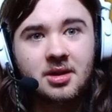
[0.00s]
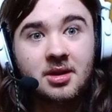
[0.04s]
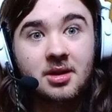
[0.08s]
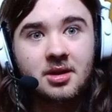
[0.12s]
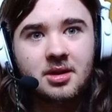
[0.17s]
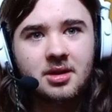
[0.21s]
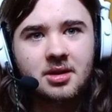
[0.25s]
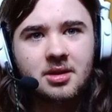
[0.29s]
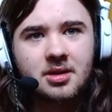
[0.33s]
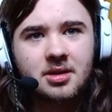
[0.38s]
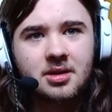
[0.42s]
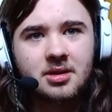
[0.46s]

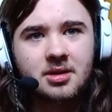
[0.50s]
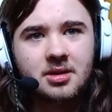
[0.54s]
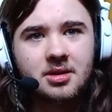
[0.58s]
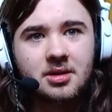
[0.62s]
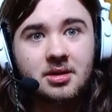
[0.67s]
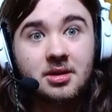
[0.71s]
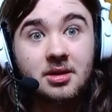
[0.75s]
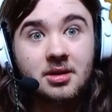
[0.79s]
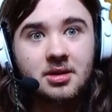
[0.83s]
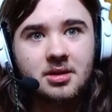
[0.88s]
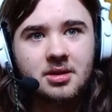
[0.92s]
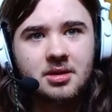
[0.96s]

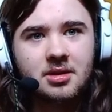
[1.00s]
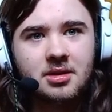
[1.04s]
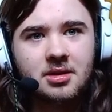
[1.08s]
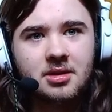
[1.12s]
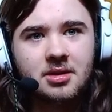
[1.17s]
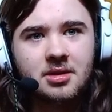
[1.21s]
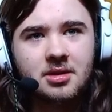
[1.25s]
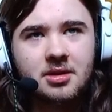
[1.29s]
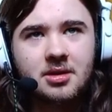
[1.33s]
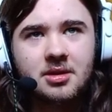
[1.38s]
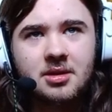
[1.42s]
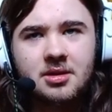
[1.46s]

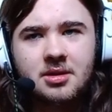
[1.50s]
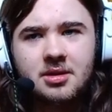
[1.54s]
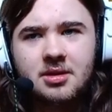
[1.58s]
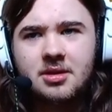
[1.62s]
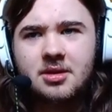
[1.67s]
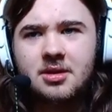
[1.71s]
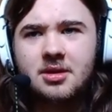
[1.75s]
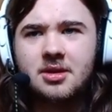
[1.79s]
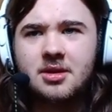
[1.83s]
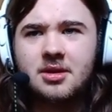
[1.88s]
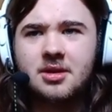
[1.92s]
[no speech]